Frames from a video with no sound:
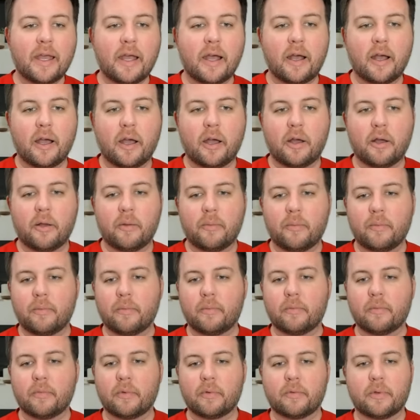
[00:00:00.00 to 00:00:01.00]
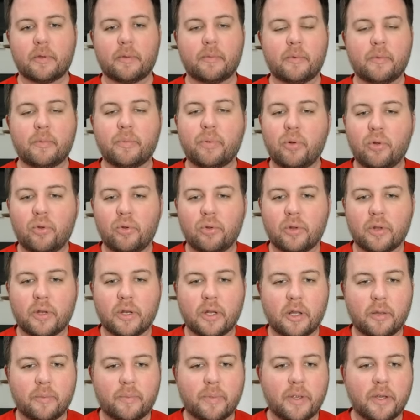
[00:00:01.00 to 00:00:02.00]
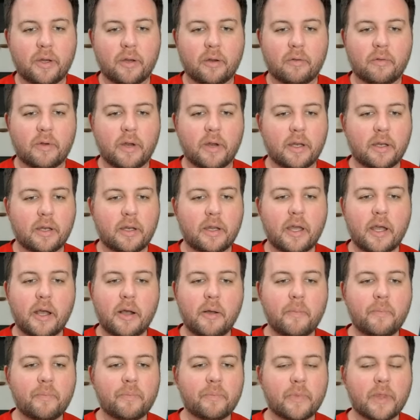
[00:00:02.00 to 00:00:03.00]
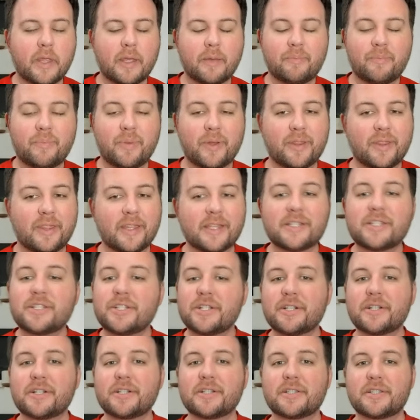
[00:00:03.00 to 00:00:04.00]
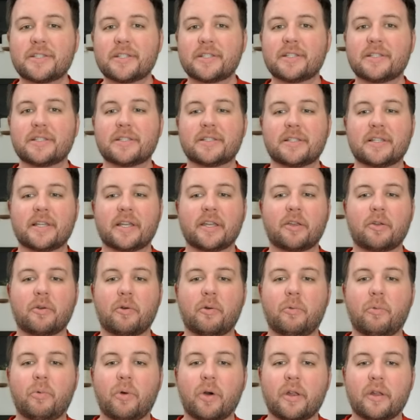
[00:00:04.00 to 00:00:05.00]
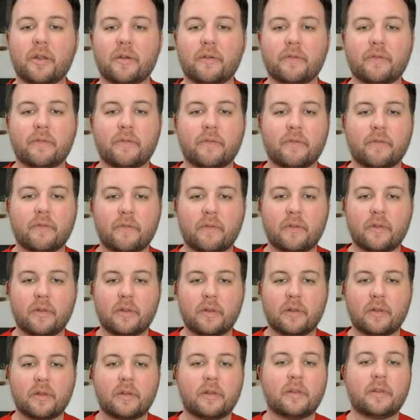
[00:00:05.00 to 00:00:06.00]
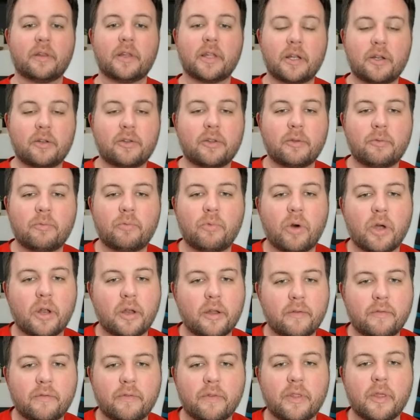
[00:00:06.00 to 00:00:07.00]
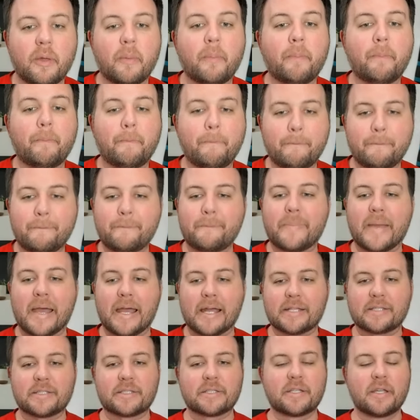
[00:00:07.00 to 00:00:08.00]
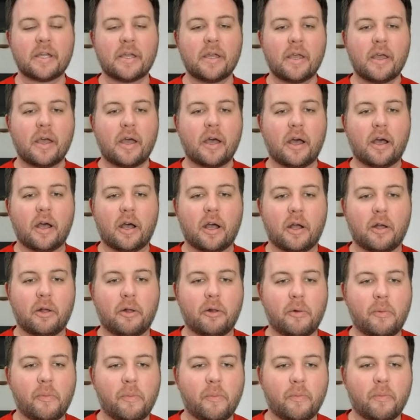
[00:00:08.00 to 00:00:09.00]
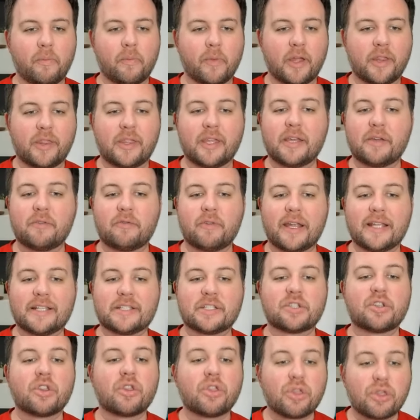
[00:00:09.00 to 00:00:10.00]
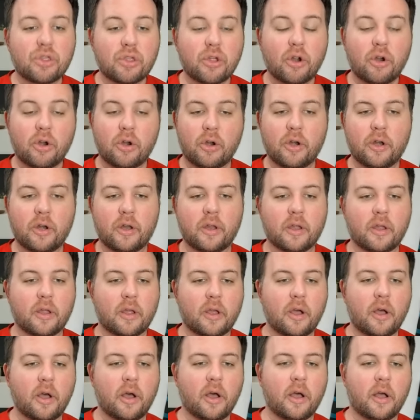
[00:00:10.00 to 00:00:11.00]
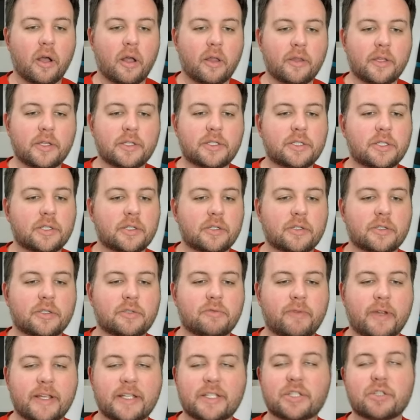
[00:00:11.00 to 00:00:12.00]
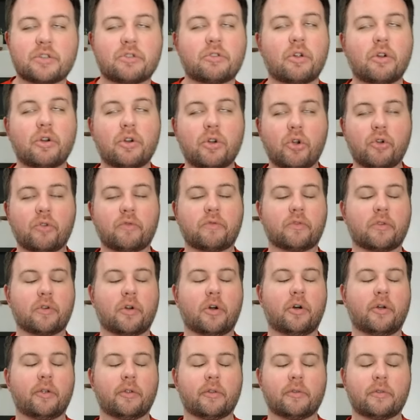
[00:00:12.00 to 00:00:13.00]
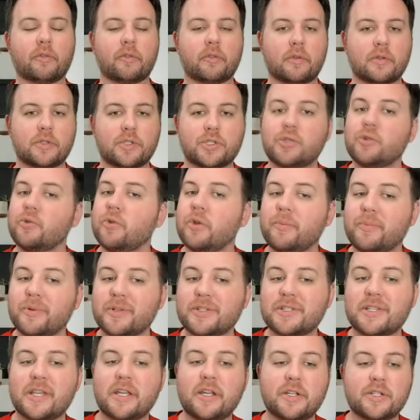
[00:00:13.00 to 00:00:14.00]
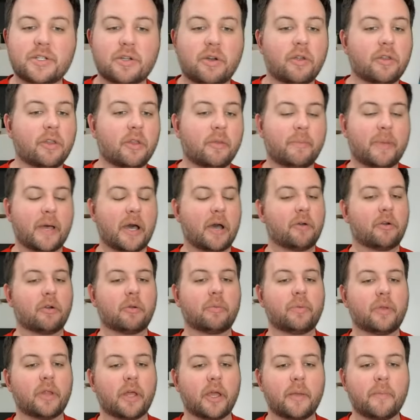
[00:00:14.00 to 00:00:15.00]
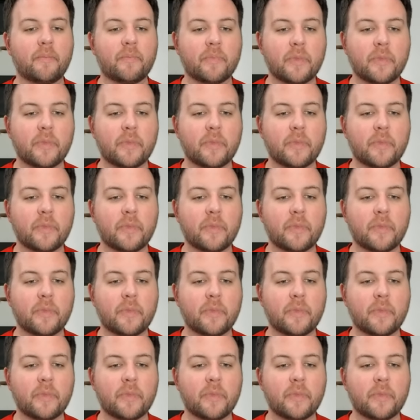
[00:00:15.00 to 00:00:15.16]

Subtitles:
Let me pull it up here right now. But this year's is like literally one of the best. I think it ranks third. This year's ranks third overall shooting percentage on the power play.